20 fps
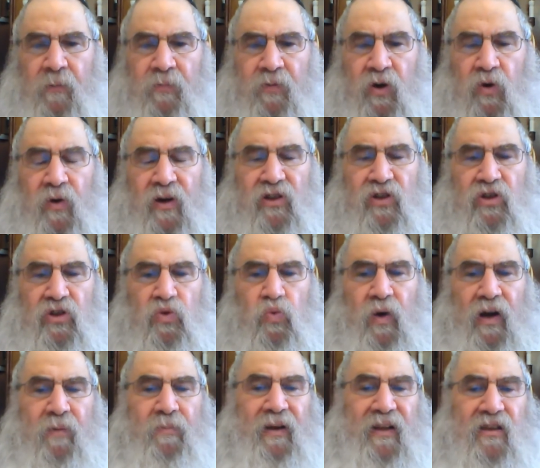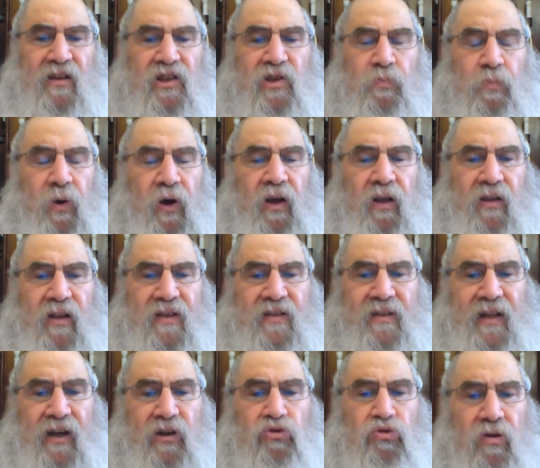The question is, what about this Poel that's
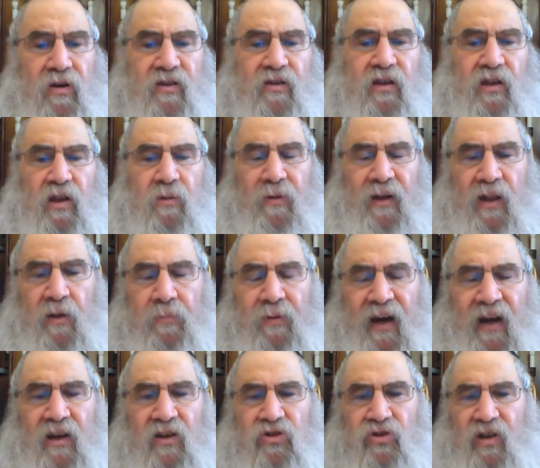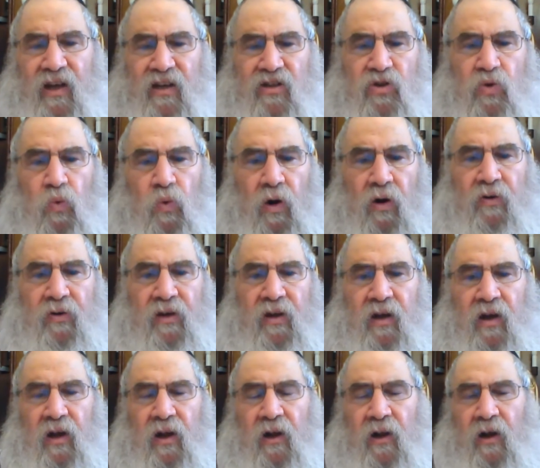not trusting the Balabayas? So he has to worry
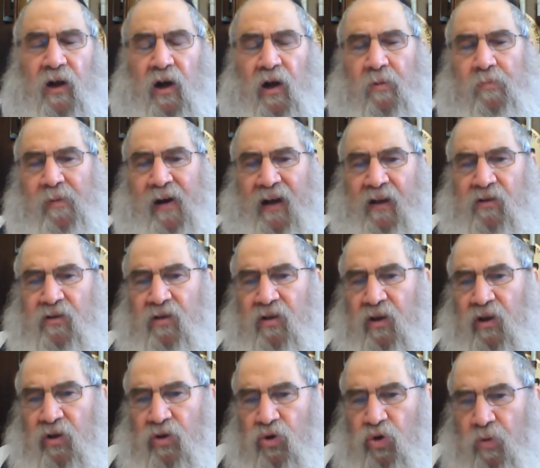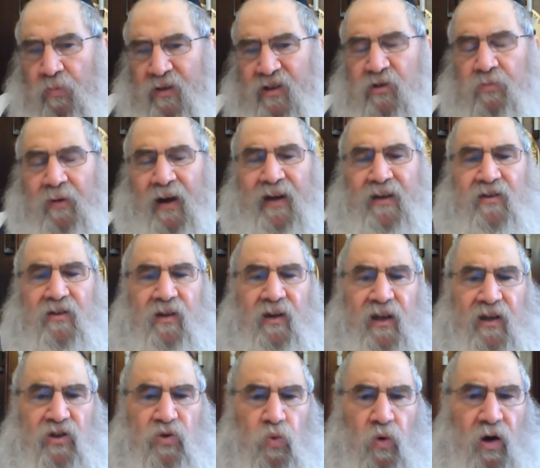about Trumas Meiser, he
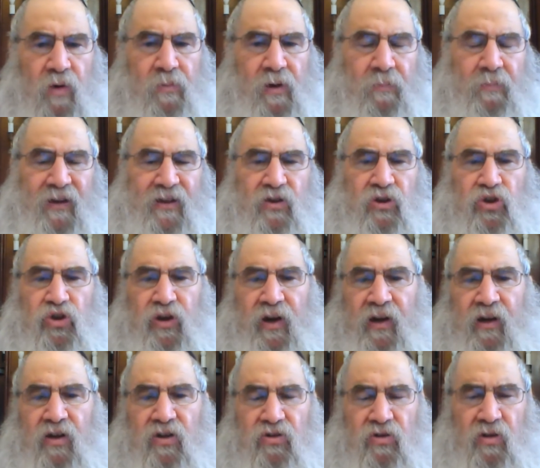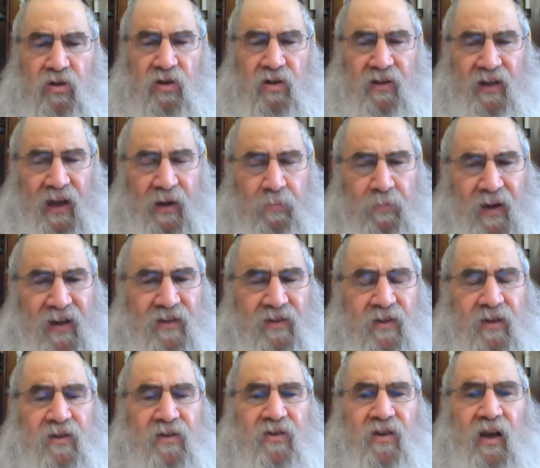has to worry about Meiser Sheini. So the Tnai
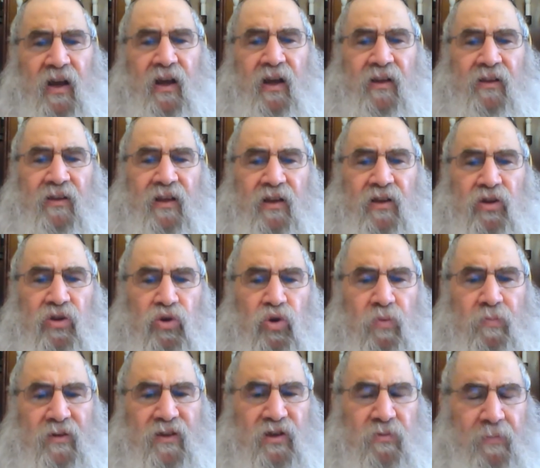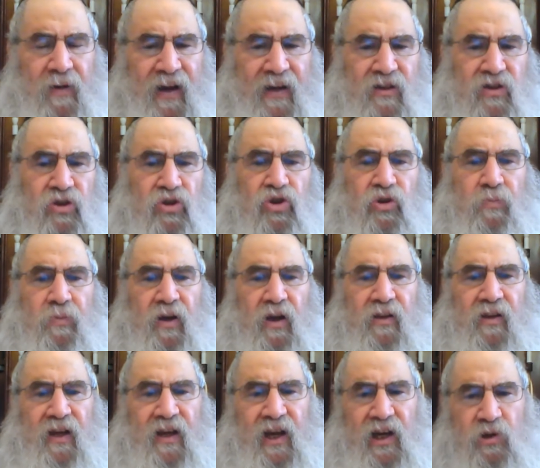business that the Trumas Meiser should be
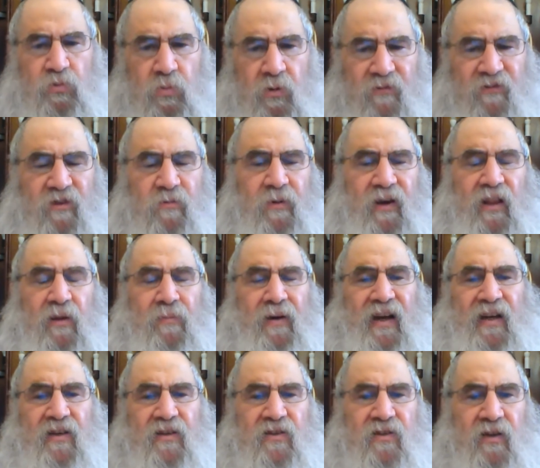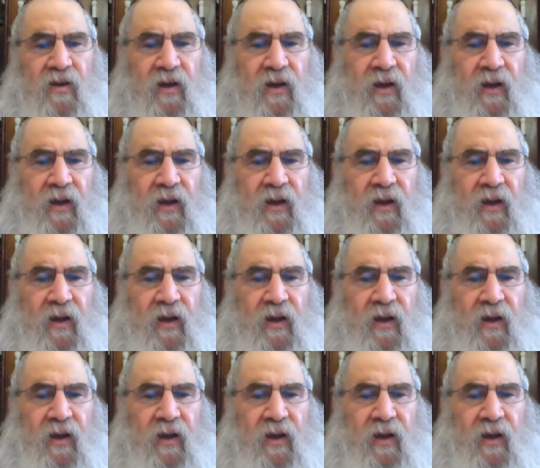on the Cheshbon of the Balabayas.